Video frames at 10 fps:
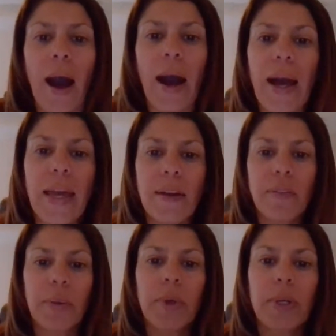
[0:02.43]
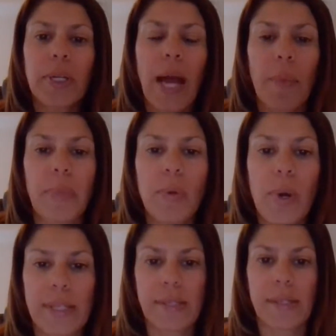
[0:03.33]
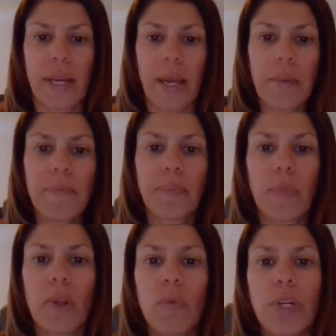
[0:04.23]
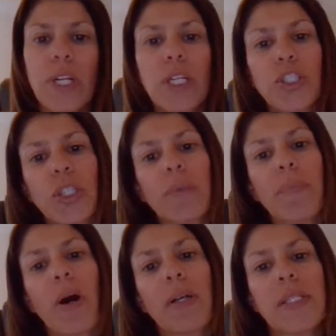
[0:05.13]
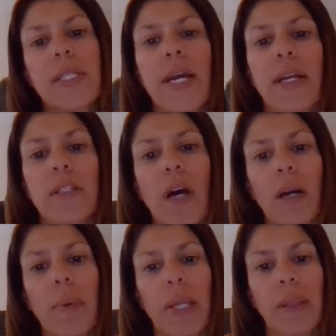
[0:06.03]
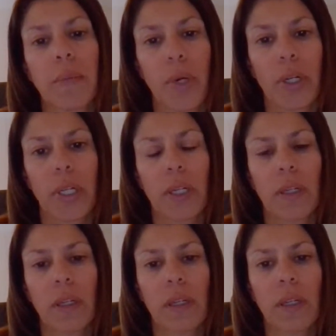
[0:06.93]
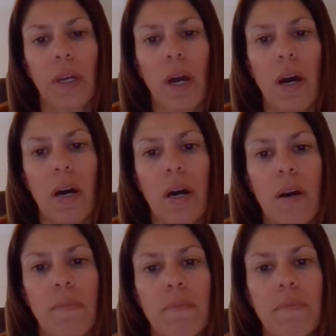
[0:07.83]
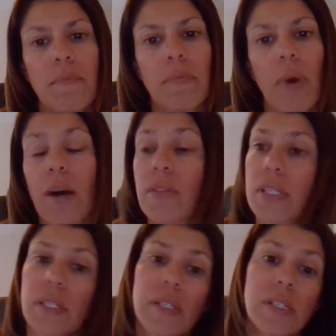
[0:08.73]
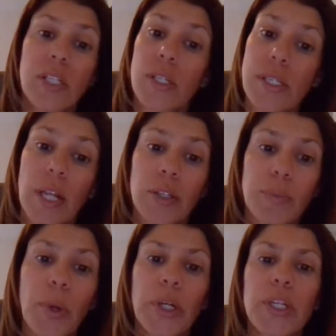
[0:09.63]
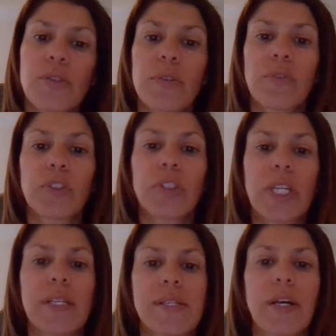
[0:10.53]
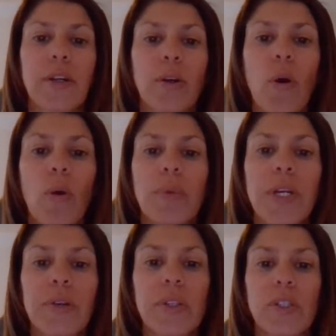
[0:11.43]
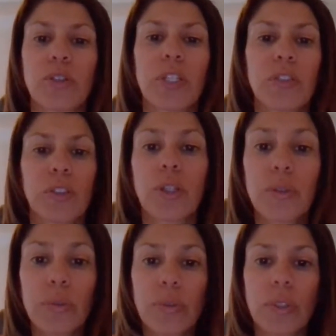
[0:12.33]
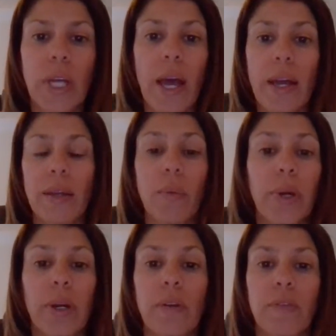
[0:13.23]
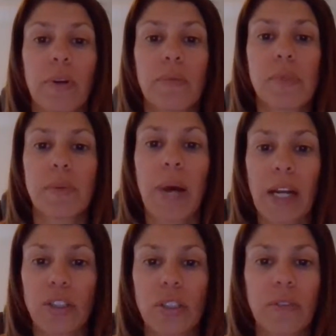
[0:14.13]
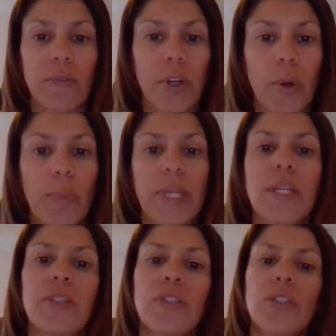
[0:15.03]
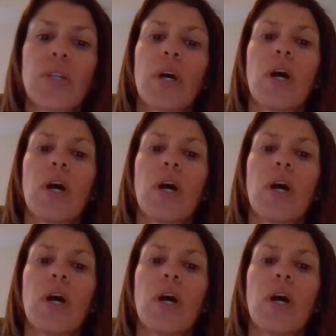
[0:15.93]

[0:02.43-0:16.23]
Hi, everyone. Happy Wednesday. Wanted to jump on today and talk about the market. Um, obviously, it's still a seller's market. So if you're looking to sell your home here in the Treasure Coast, anywhere from Sebastian, Vero Beach,